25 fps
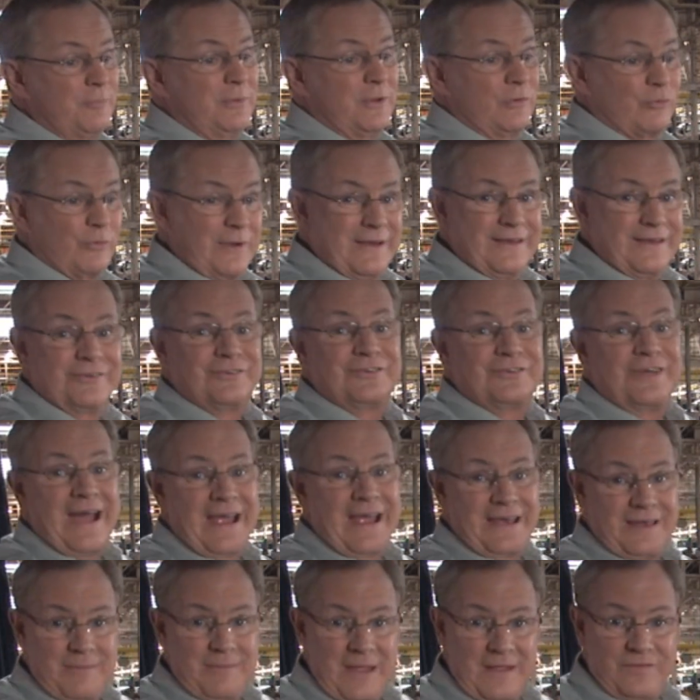been
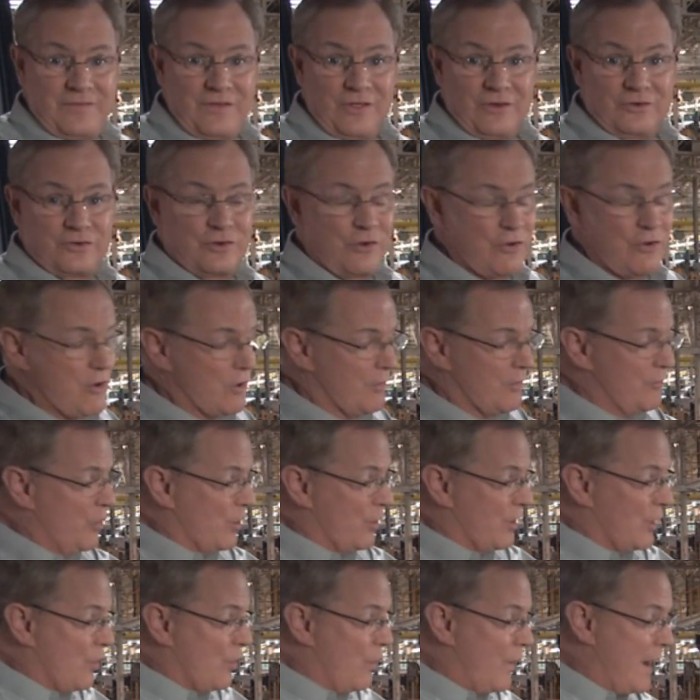redesigned to make the interior
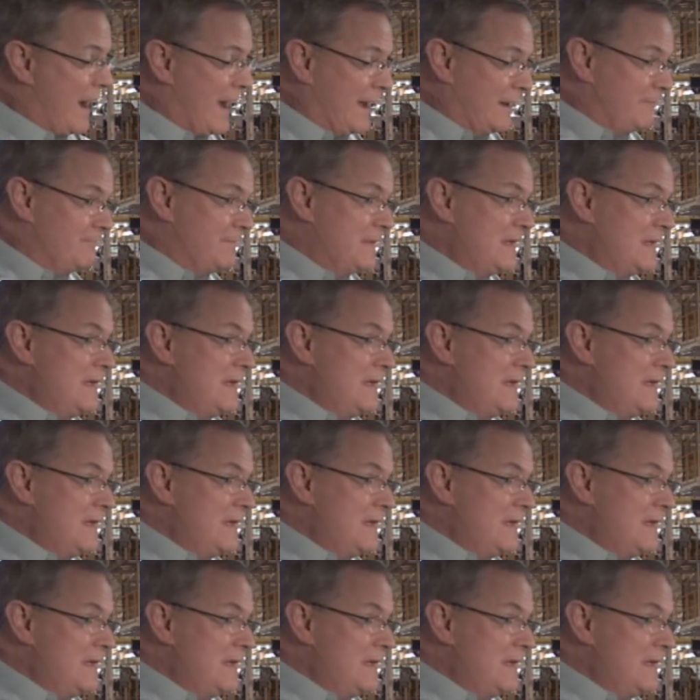more quiet.